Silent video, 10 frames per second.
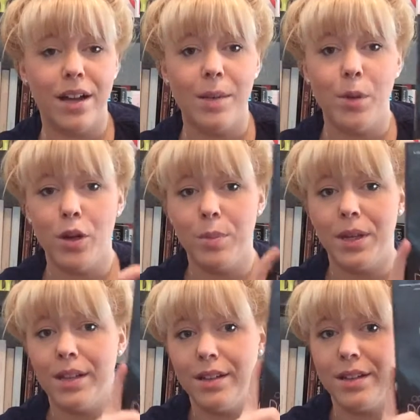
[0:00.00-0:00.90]
I'm
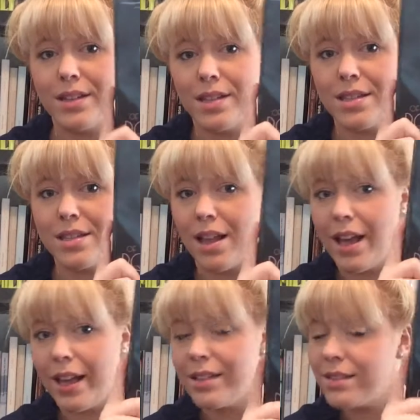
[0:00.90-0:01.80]
hoping this is,
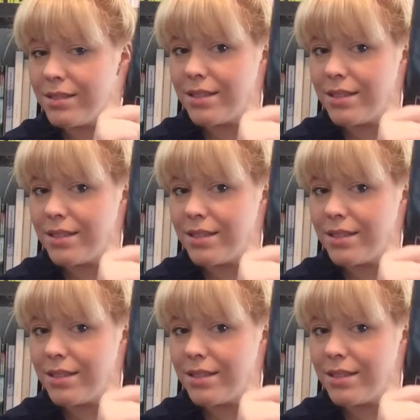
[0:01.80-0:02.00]
like,